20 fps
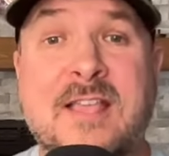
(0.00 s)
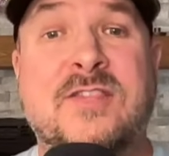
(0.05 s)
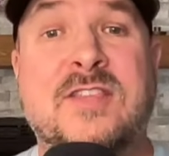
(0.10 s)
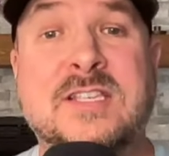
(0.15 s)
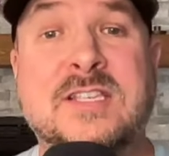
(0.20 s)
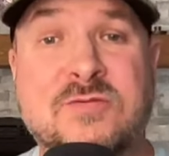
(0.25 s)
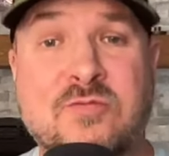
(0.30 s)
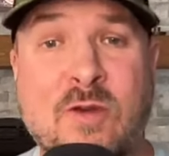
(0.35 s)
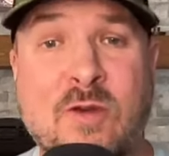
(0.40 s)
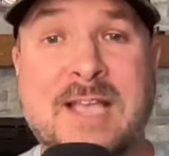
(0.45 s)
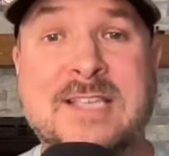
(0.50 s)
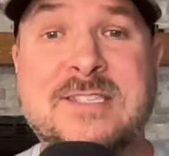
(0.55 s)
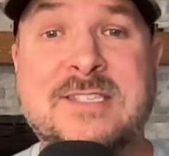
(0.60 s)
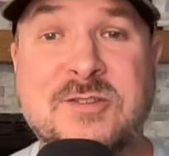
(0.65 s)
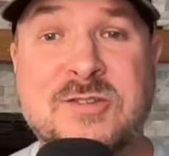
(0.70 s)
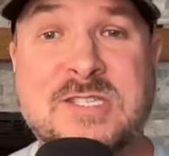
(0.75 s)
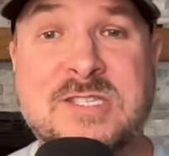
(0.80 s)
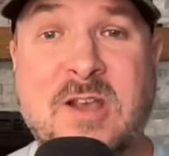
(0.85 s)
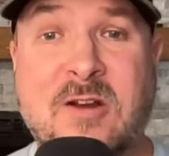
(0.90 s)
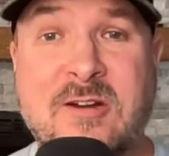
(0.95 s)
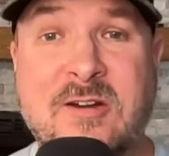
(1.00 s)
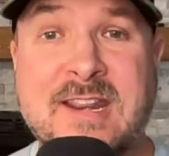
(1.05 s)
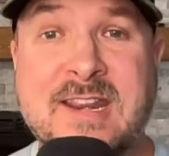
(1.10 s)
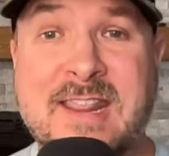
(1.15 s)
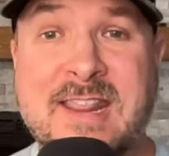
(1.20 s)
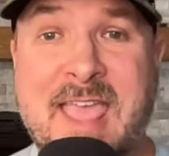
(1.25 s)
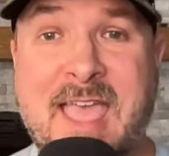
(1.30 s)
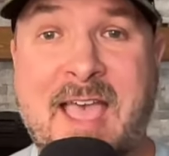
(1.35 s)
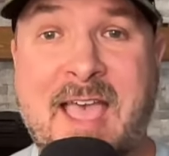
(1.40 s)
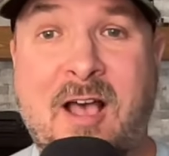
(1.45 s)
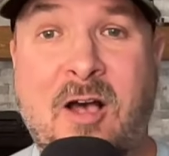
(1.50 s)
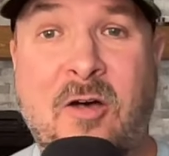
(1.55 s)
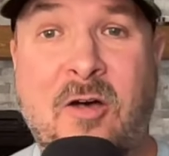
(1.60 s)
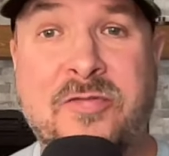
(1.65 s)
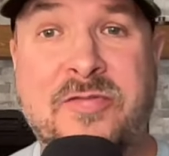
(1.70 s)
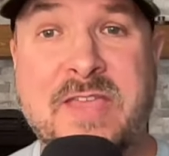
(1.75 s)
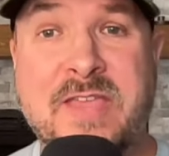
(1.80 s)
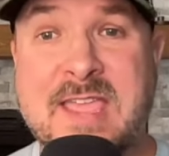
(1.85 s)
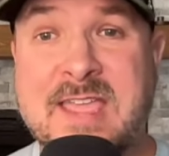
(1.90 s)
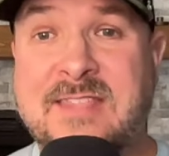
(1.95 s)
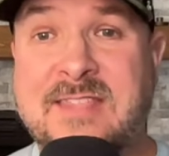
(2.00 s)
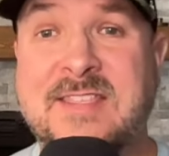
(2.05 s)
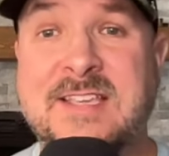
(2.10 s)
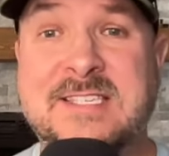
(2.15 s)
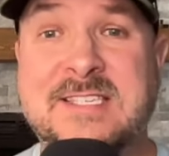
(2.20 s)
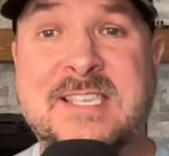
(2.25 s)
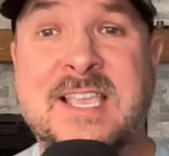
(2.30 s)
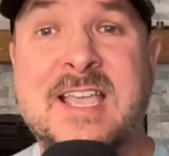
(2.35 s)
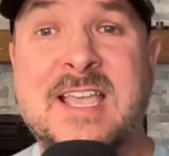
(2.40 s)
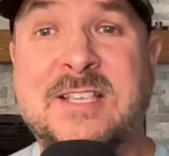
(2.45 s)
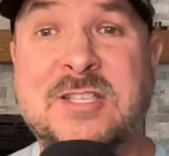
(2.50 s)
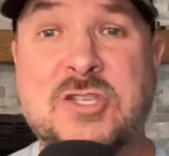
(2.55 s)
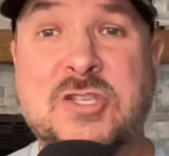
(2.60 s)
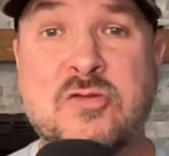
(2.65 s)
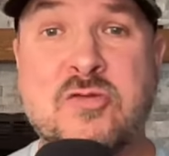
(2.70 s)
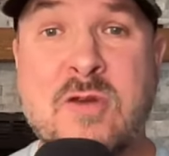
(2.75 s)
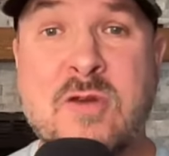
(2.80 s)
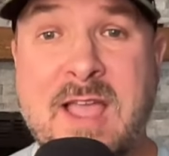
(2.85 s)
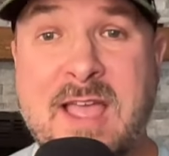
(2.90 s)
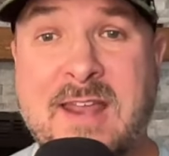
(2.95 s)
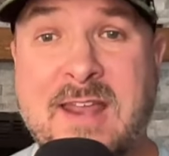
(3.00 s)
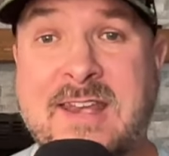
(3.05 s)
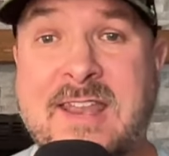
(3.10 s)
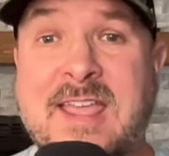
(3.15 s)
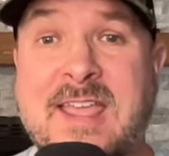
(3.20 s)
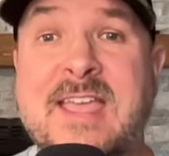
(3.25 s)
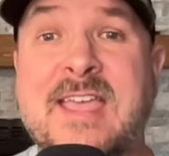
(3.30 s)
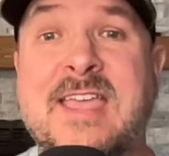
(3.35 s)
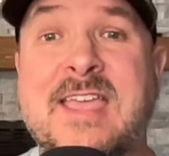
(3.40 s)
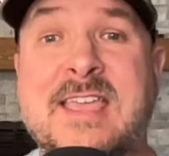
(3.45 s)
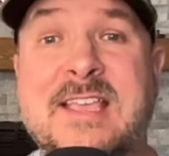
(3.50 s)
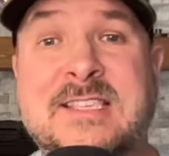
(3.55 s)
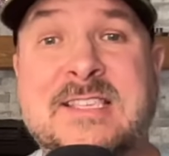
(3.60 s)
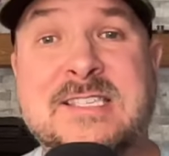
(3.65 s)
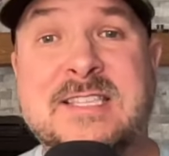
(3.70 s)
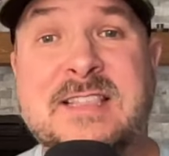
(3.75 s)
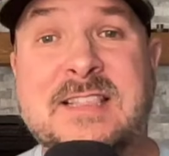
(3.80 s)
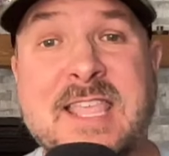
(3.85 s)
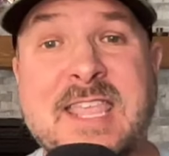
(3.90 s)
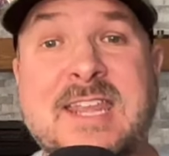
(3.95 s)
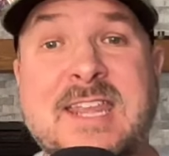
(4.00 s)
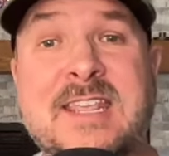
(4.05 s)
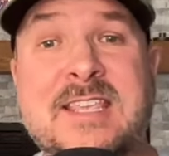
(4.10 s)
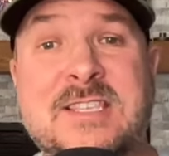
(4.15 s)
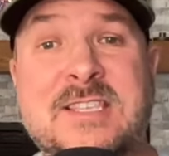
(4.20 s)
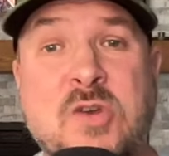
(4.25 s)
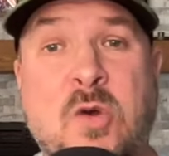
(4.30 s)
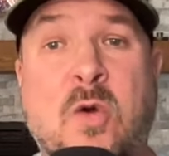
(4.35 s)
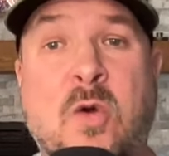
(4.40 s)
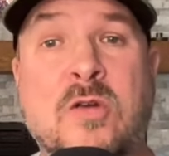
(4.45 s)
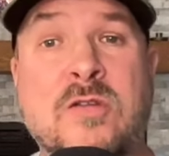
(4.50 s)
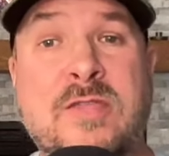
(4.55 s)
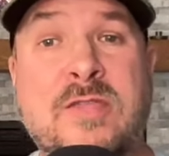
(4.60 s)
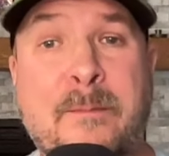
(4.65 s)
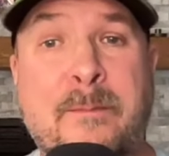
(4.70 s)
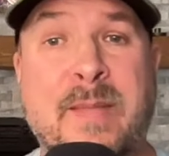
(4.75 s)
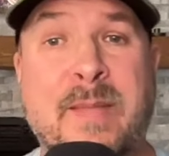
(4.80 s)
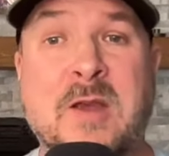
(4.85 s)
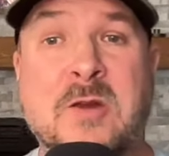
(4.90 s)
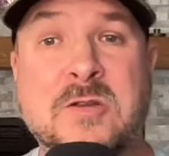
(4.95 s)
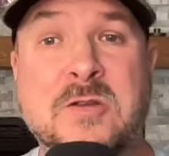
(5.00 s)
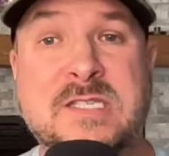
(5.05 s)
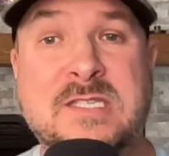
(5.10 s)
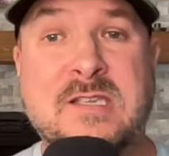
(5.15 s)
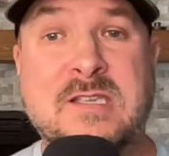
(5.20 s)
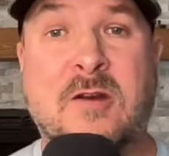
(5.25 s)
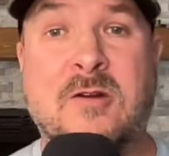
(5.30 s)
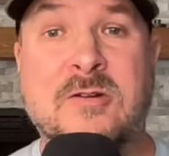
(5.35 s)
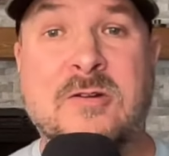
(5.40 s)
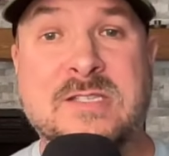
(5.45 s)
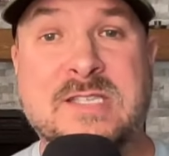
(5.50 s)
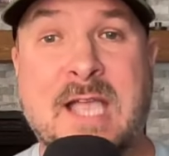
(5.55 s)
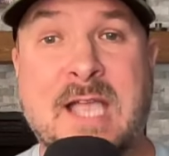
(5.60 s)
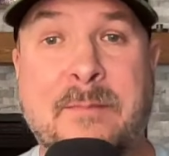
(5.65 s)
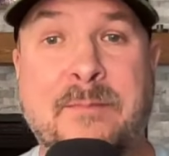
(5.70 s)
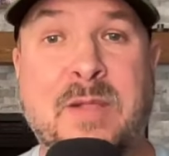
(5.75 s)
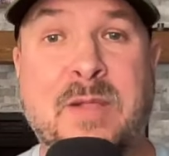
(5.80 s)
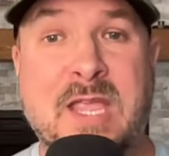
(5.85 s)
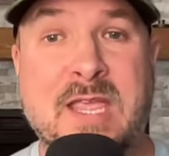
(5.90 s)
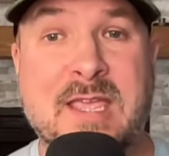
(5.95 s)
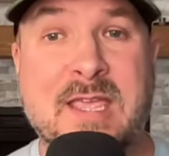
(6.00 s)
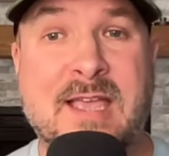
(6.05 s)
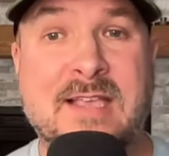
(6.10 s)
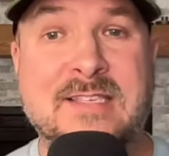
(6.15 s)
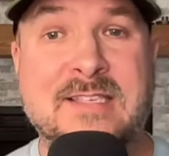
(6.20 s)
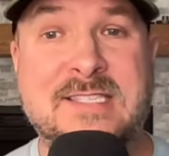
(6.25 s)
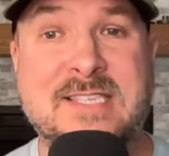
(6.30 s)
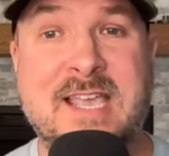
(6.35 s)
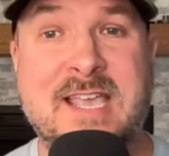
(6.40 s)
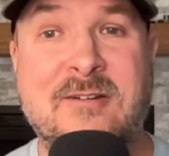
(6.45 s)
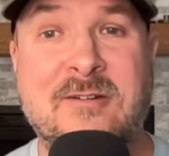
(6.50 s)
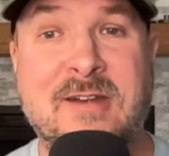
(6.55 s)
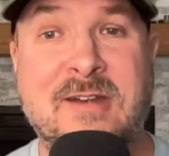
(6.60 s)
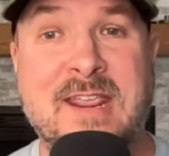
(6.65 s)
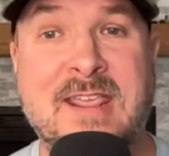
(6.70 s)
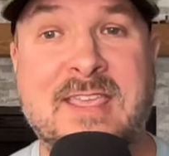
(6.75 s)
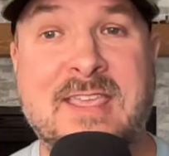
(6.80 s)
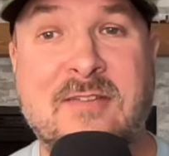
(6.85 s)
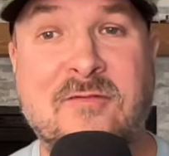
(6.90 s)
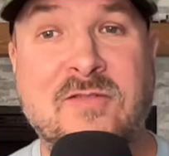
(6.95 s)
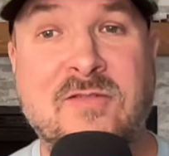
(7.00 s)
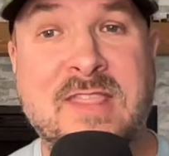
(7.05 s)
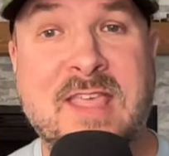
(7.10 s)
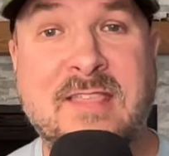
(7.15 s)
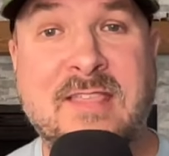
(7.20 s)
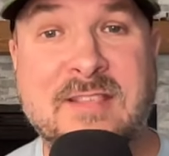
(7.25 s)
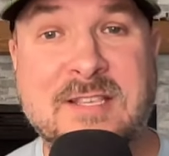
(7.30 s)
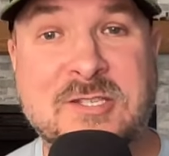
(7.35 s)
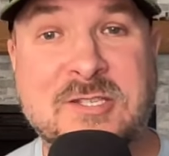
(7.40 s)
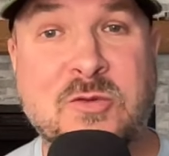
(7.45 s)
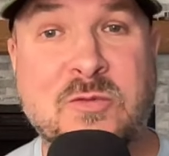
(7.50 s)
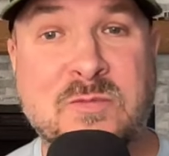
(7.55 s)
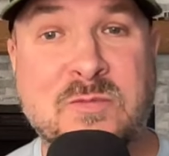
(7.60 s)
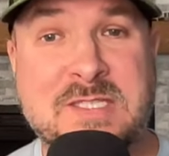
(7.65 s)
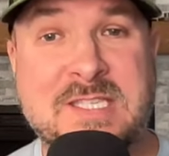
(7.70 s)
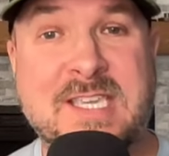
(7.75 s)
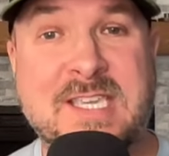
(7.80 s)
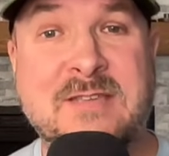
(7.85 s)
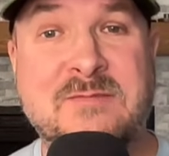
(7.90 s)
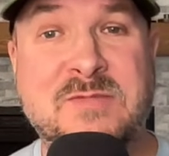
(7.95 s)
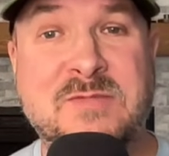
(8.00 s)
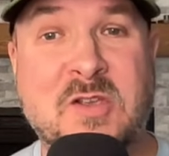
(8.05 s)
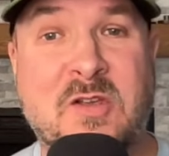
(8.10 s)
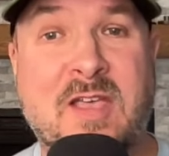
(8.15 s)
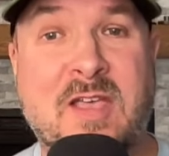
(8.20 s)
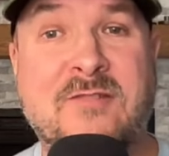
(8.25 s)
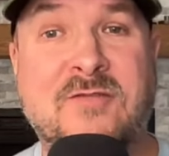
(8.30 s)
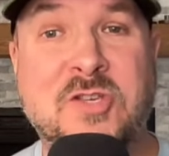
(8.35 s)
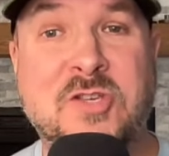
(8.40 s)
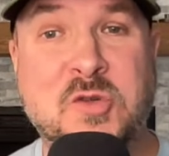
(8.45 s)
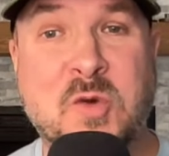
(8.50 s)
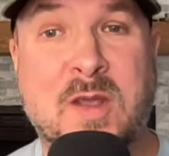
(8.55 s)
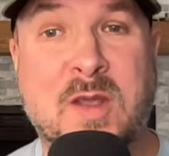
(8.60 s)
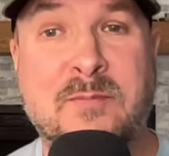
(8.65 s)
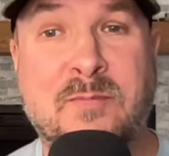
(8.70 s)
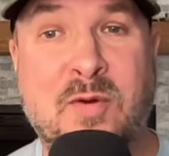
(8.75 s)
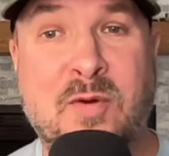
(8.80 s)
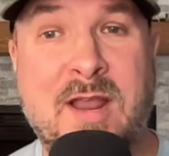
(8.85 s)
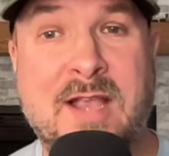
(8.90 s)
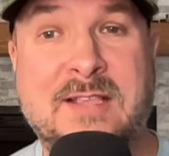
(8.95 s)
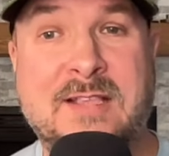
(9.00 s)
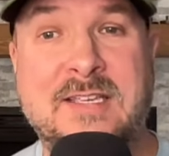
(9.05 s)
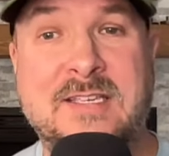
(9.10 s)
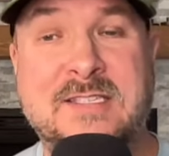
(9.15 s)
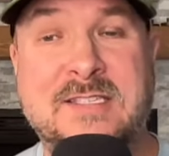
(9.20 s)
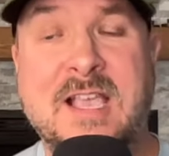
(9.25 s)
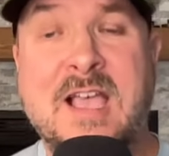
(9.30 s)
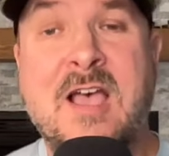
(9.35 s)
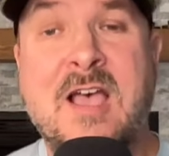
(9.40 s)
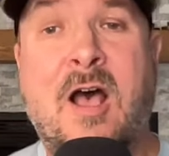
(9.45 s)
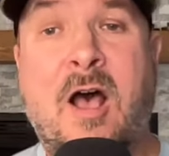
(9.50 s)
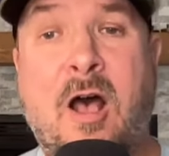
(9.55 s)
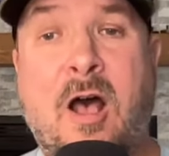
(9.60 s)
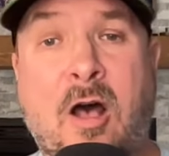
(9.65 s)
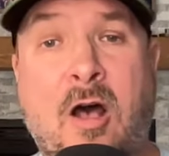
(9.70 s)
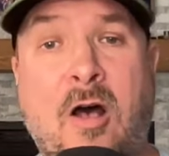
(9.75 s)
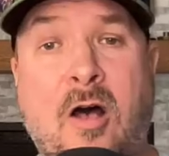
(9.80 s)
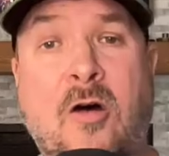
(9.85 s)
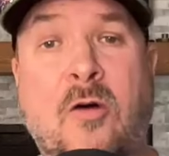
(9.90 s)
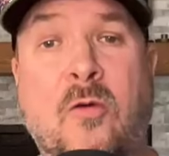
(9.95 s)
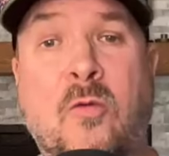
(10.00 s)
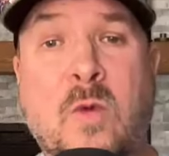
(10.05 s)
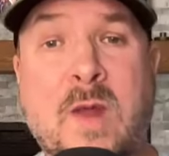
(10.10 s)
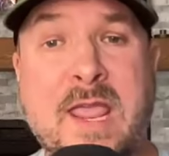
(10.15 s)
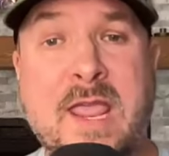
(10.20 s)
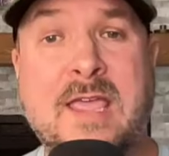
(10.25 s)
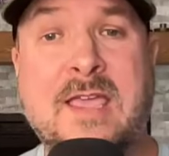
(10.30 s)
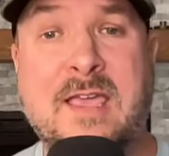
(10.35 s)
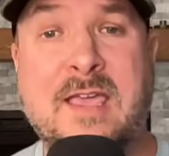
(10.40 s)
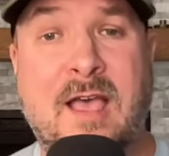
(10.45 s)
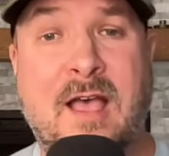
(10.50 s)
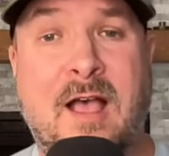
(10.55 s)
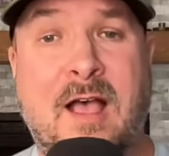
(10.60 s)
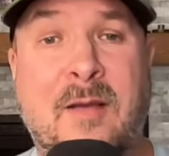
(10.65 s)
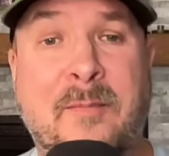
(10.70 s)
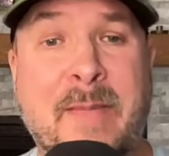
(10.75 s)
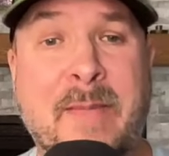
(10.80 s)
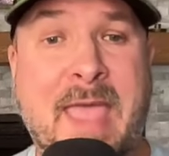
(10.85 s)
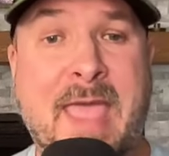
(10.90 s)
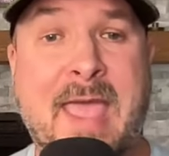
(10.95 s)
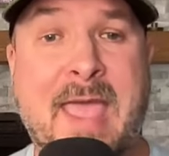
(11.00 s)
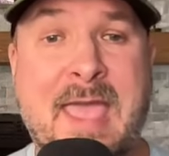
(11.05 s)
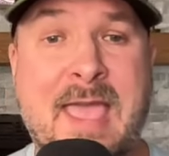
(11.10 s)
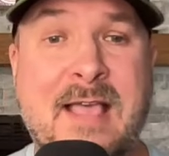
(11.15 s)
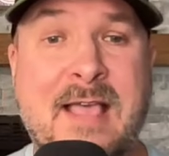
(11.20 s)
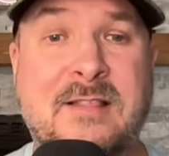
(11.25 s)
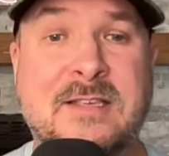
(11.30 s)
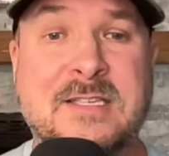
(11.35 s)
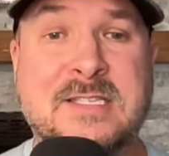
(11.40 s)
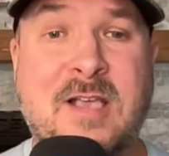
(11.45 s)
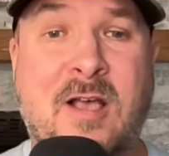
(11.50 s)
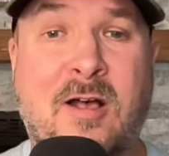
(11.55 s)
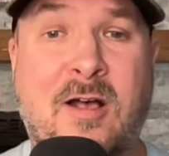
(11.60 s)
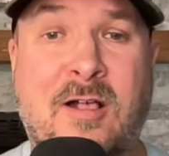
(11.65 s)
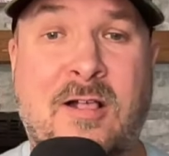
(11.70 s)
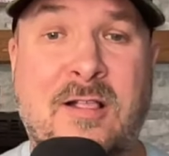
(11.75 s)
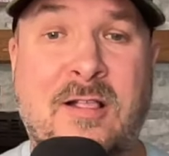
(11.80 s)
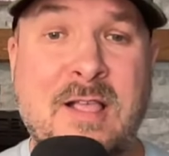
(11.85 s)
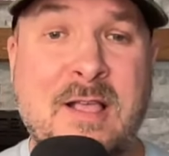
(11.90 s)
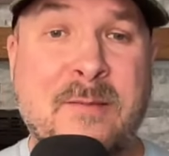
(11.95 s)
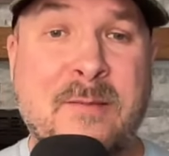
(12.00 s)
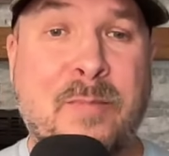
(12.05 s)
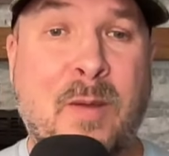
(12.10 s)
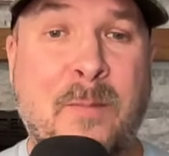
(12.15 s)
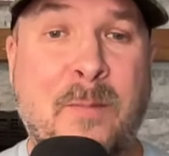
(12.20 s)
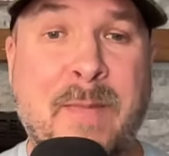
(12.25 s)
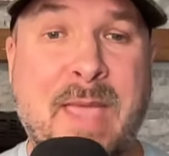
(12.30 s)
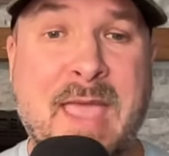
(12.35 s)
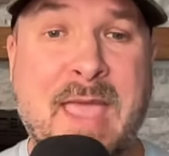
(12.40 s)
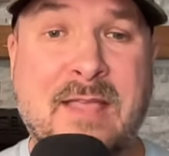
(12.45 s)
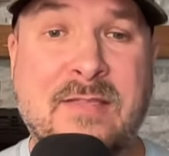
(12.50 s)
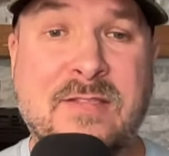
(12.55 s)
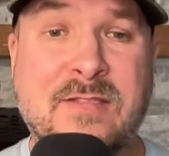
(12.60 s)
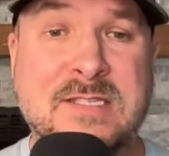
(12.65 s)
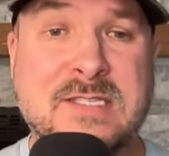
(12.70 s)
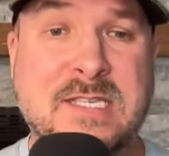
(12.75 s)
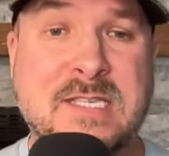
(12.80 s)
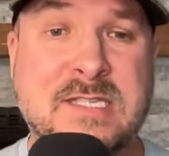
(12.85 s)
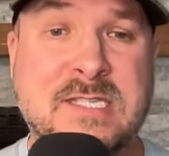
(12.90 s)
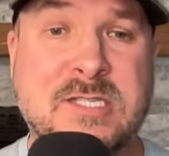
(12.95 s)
This roster starting to get healthy and this trend, it's leaning toward the Bears starters not playing on Saturday, given that the two teams will have a joint practice all week um, at Halas Hall. But man, this is